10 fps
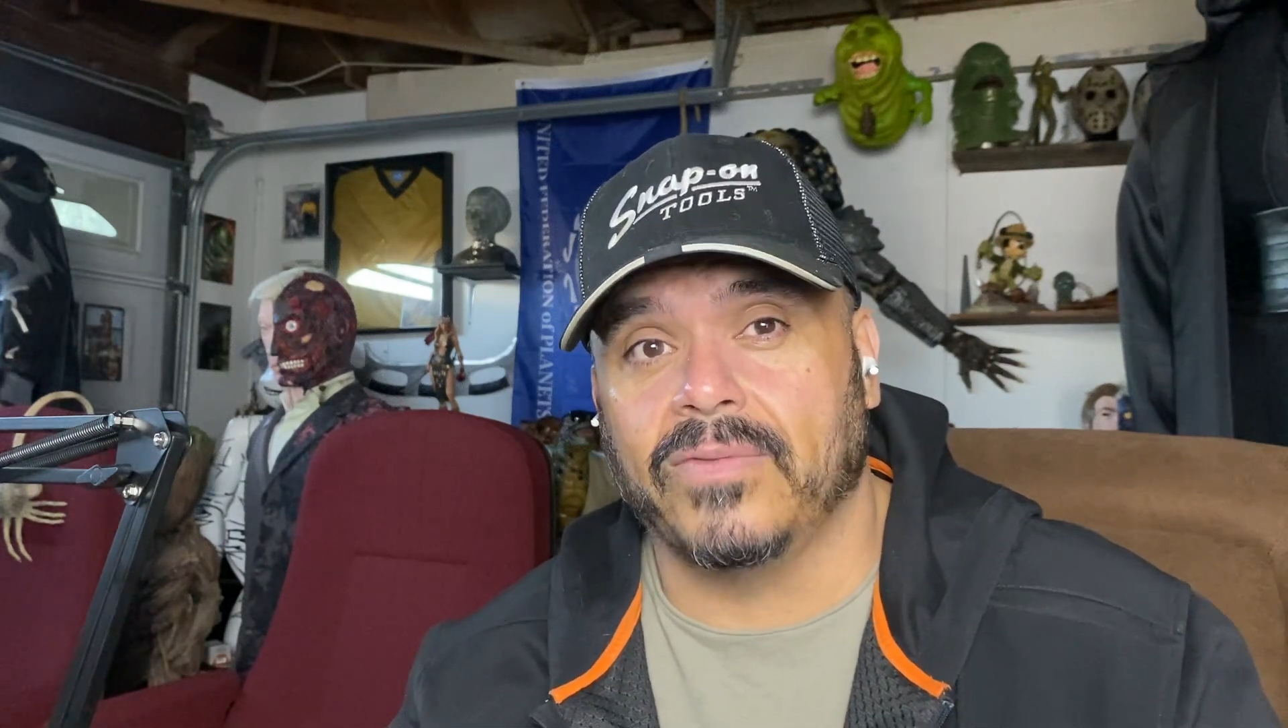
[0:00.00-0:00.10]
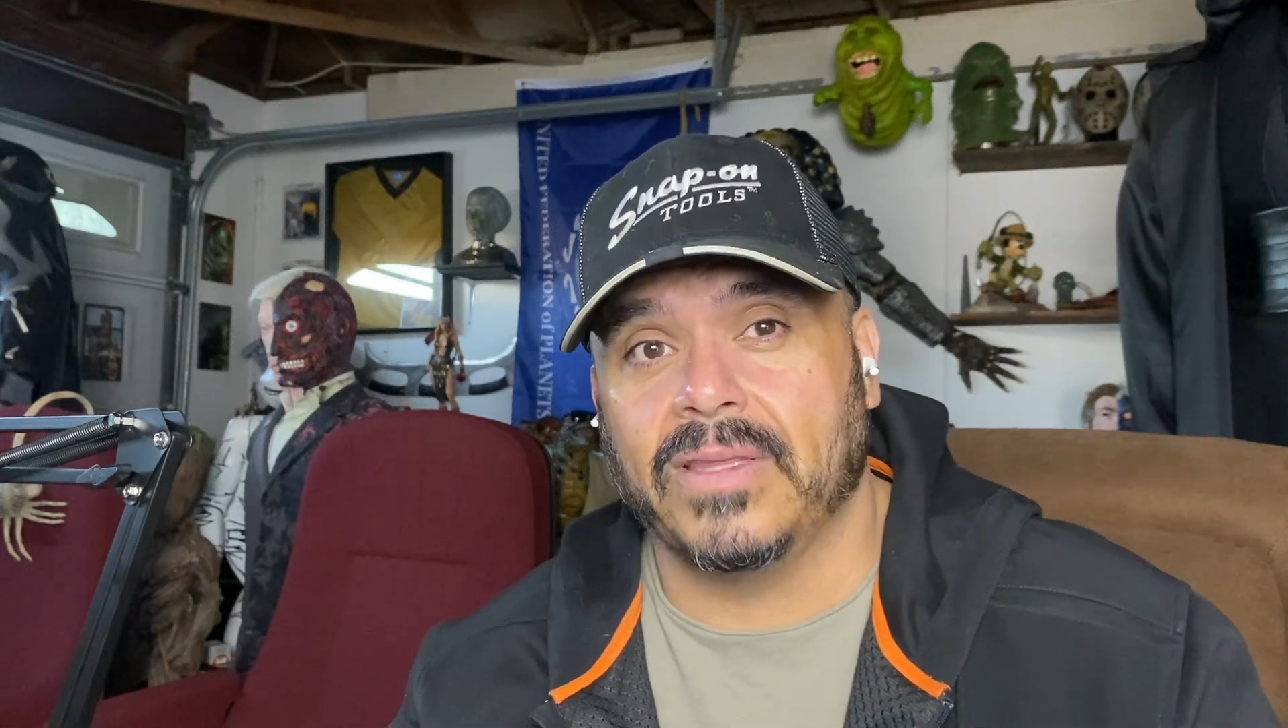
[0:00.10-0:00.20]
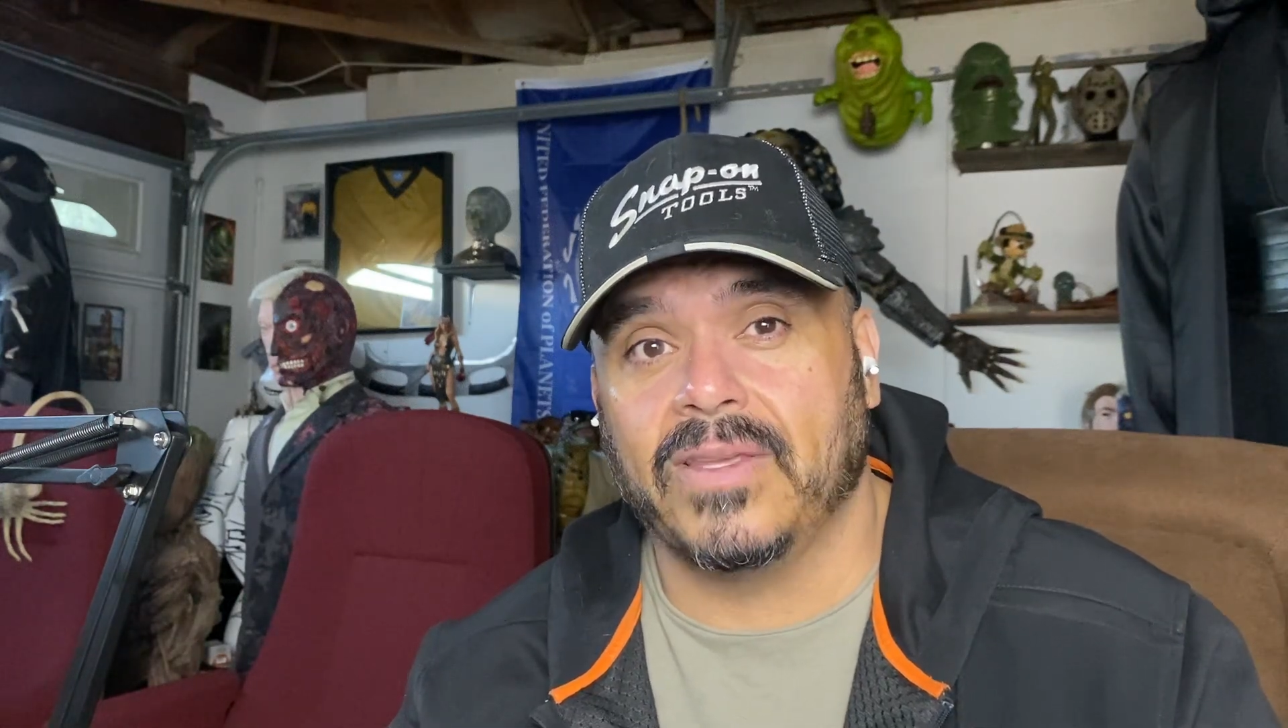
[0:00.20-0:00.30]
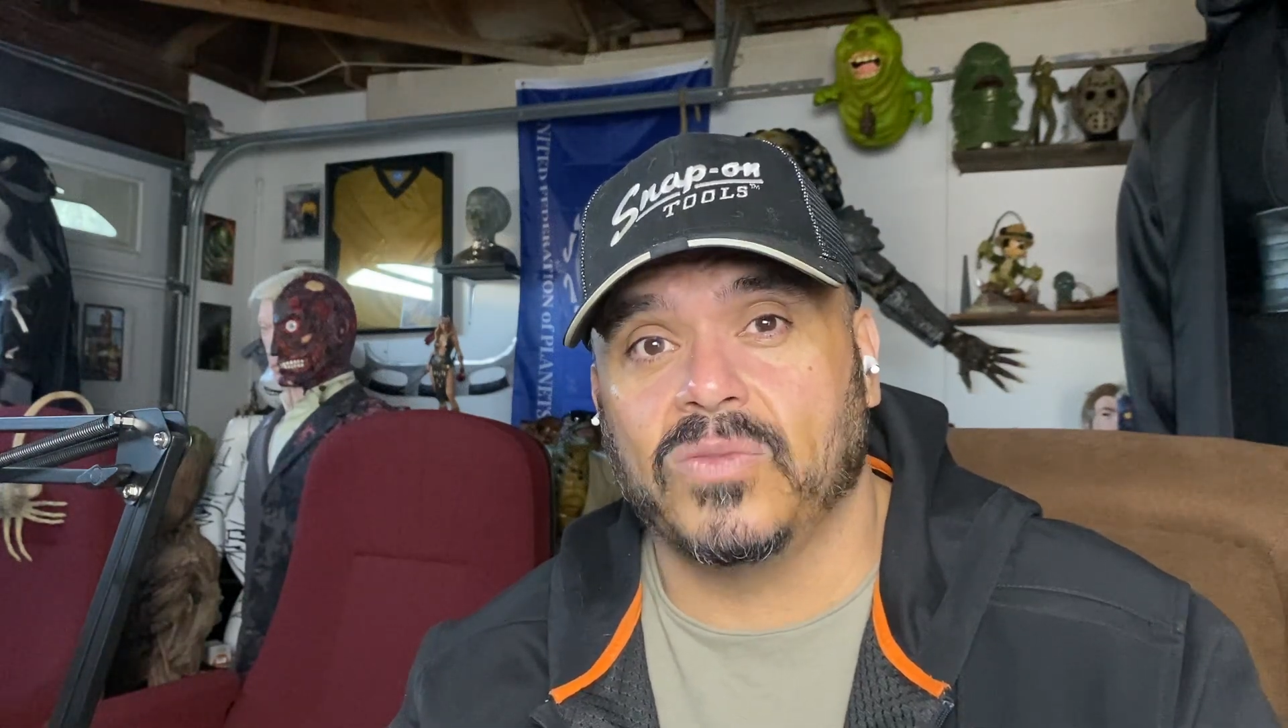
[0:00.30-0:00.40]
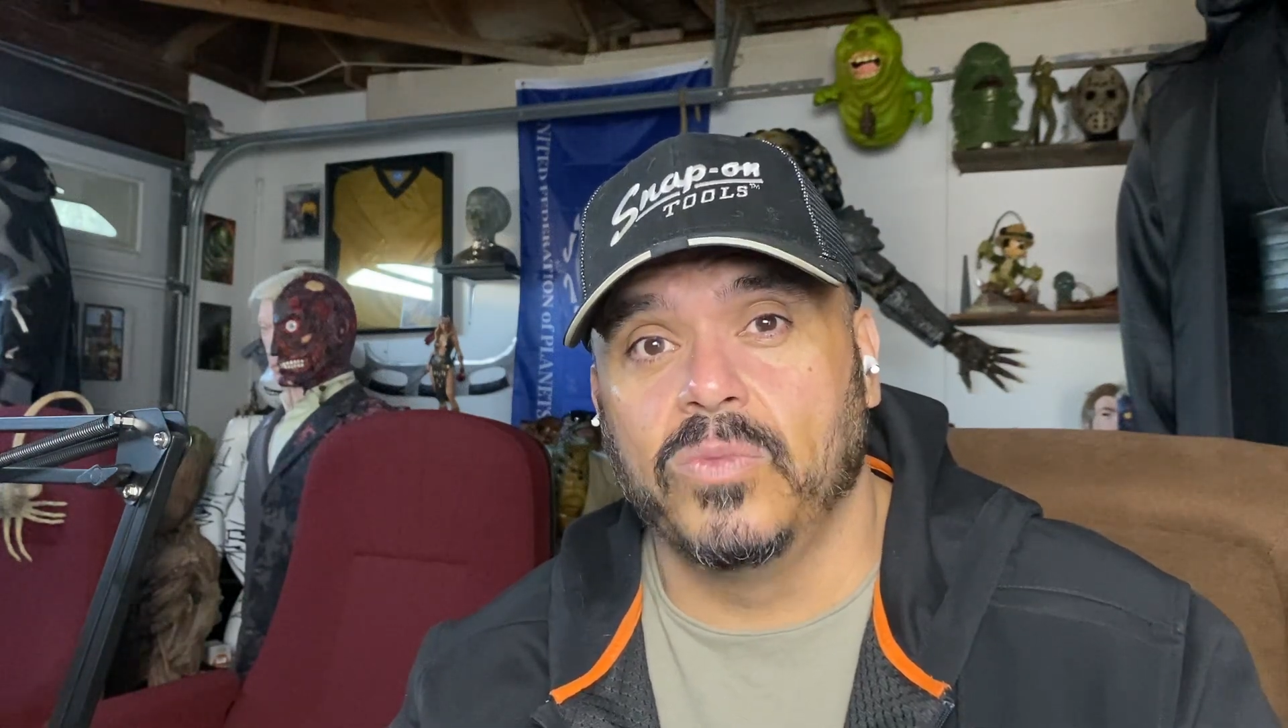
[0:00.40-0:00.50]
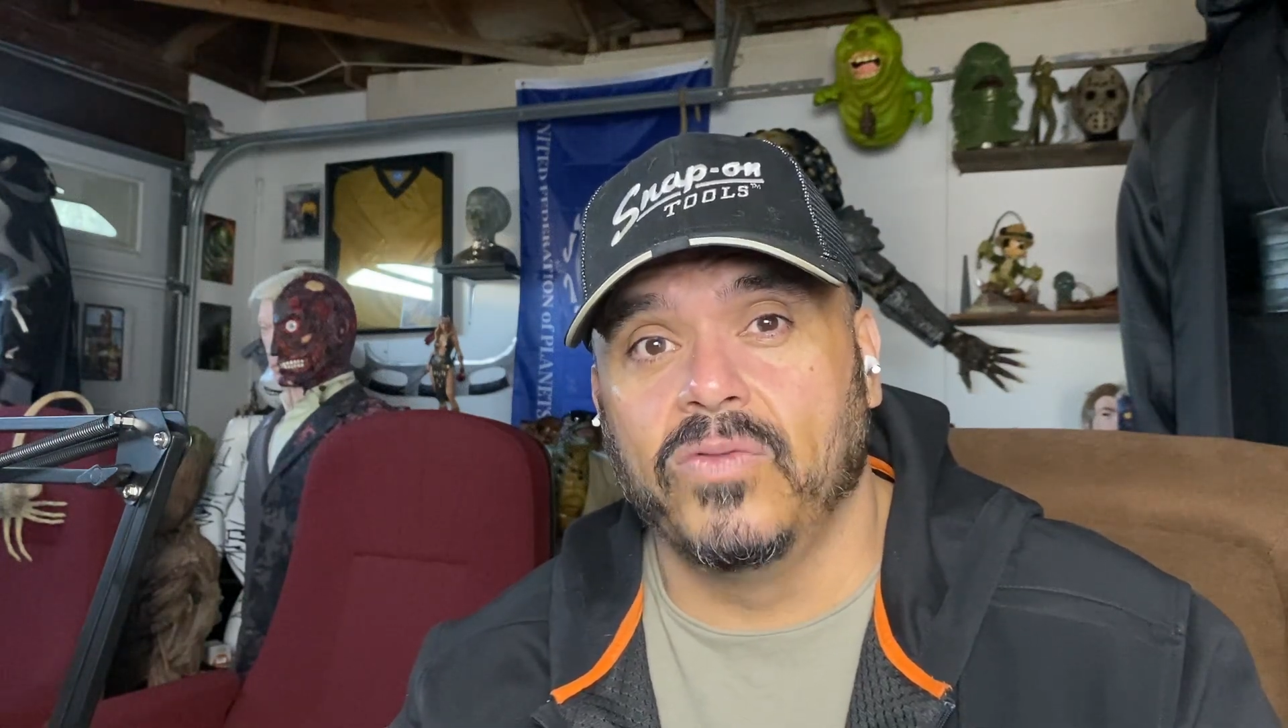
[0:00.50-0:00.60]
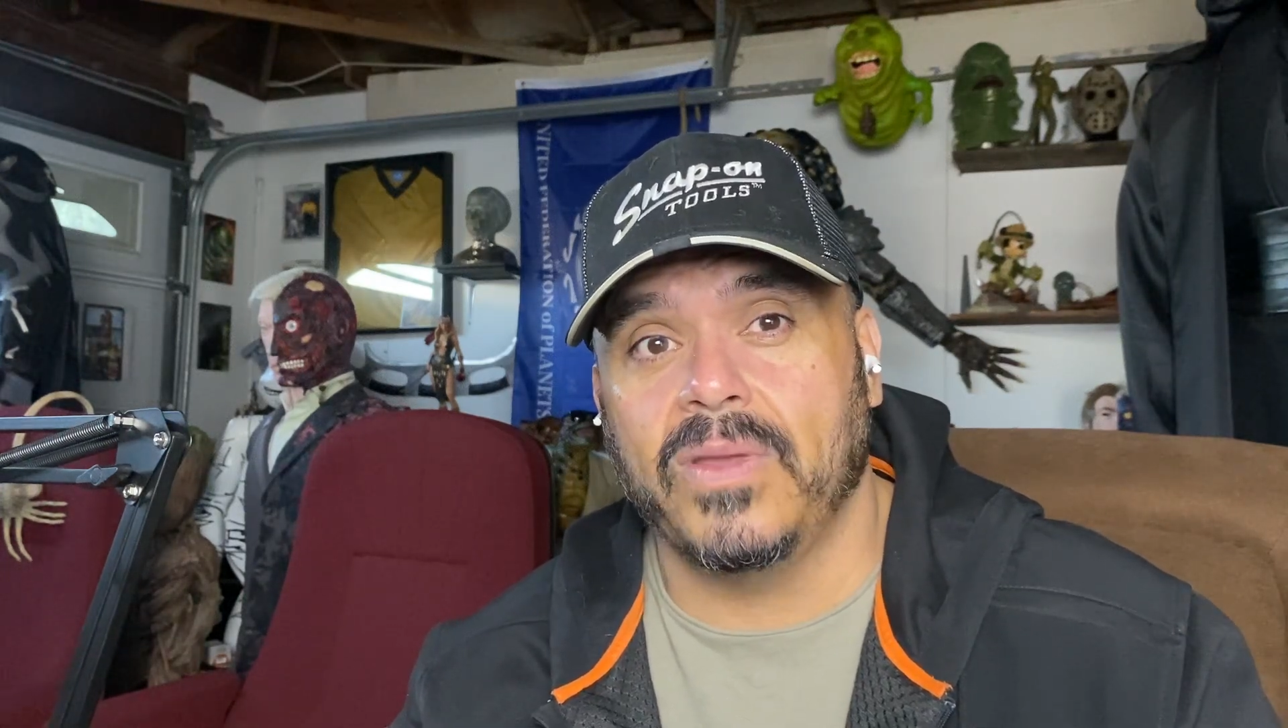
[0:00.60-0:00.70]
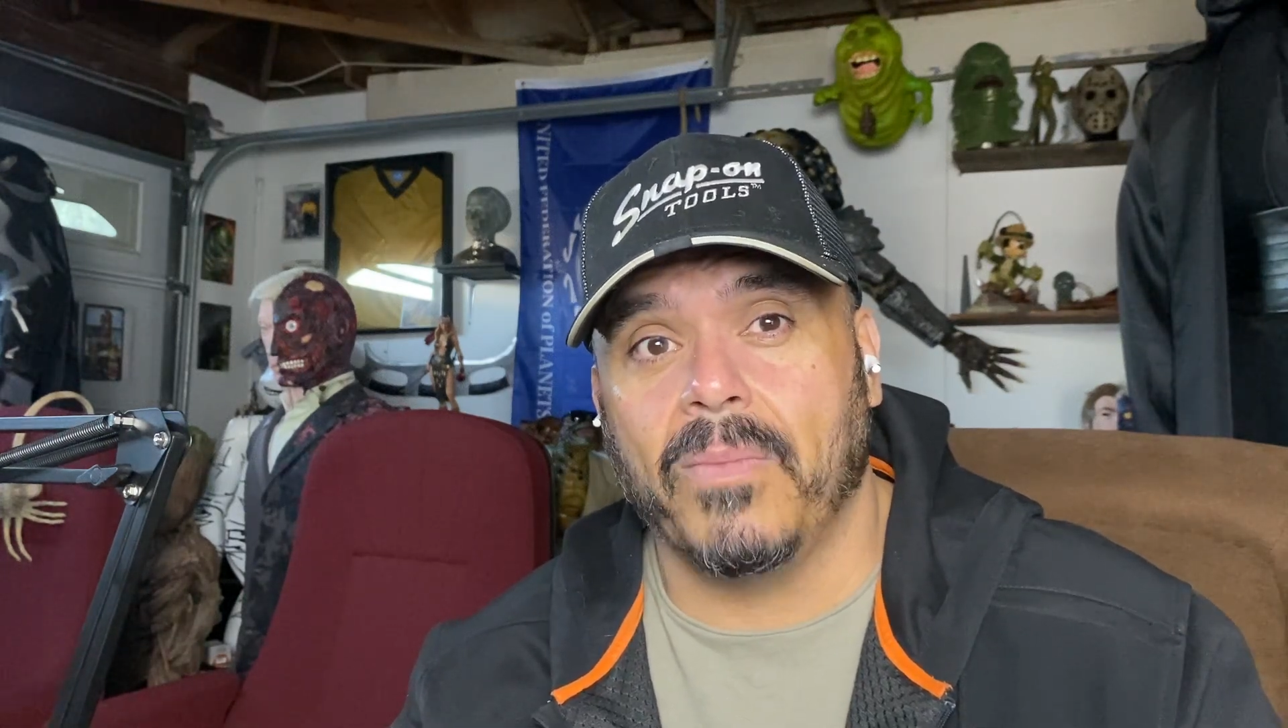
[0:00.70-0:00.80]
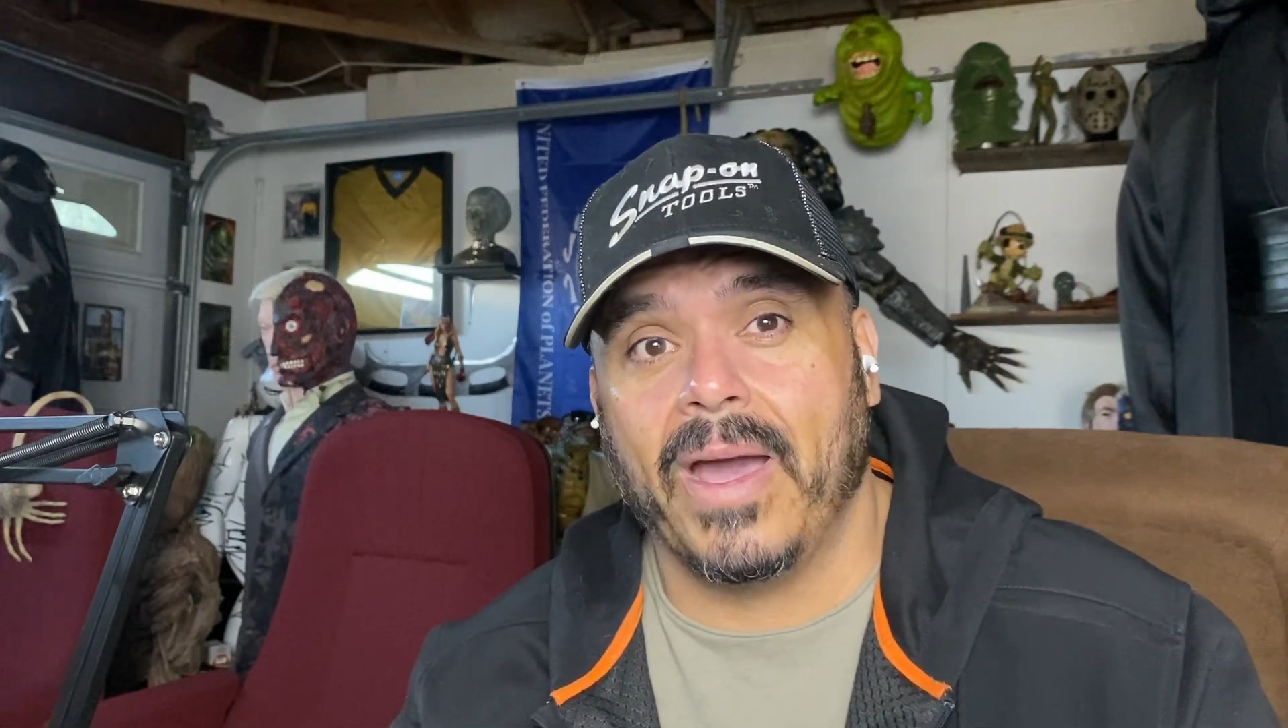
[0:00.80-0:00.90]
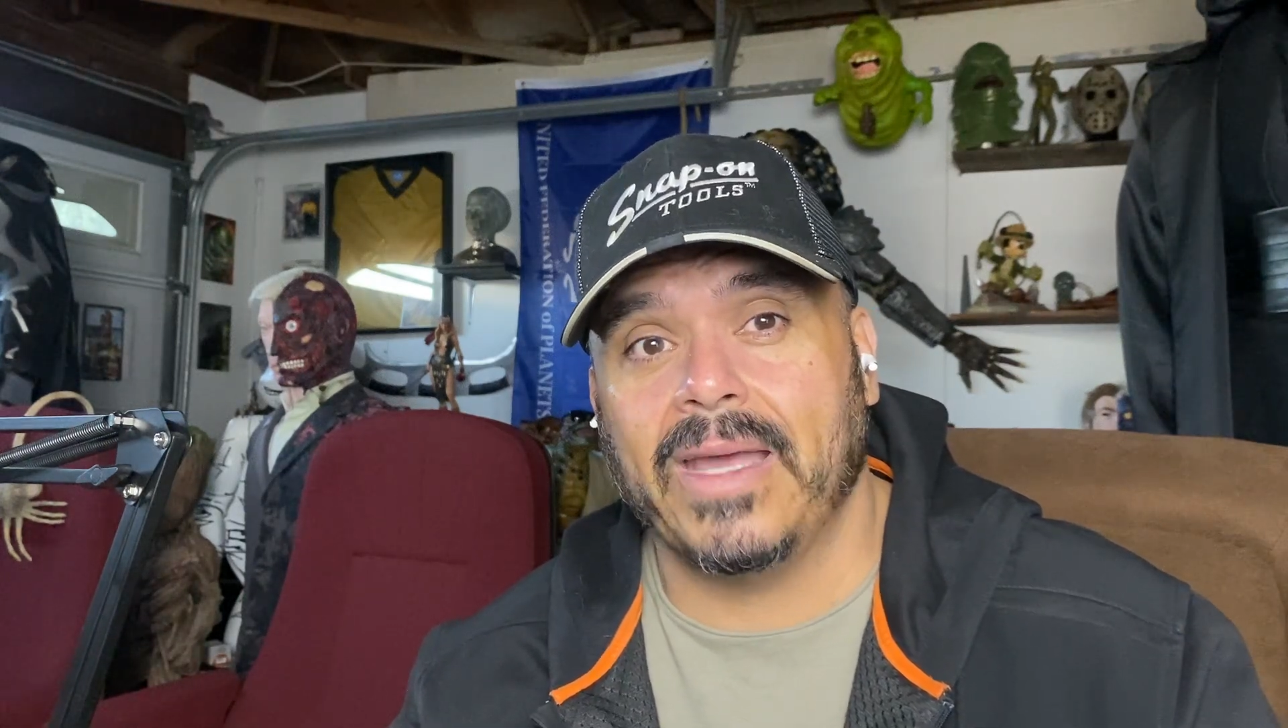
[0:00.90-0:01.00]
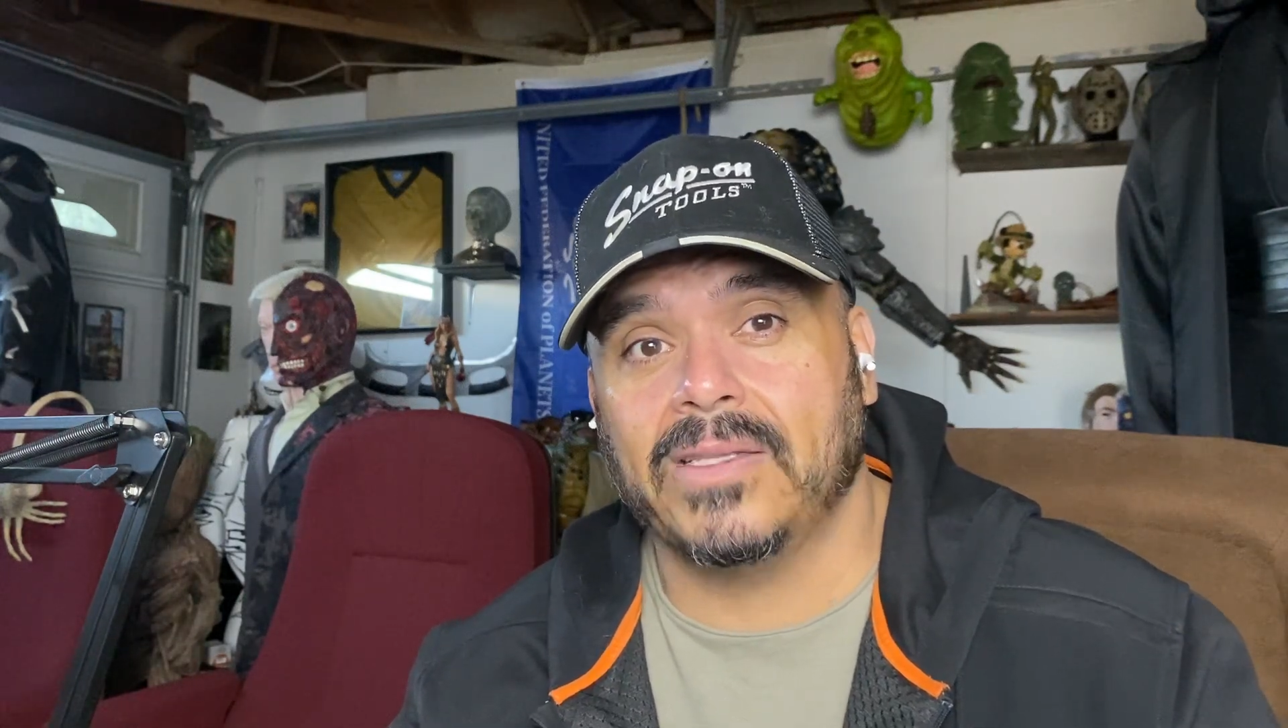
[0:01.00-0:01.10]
that this movie might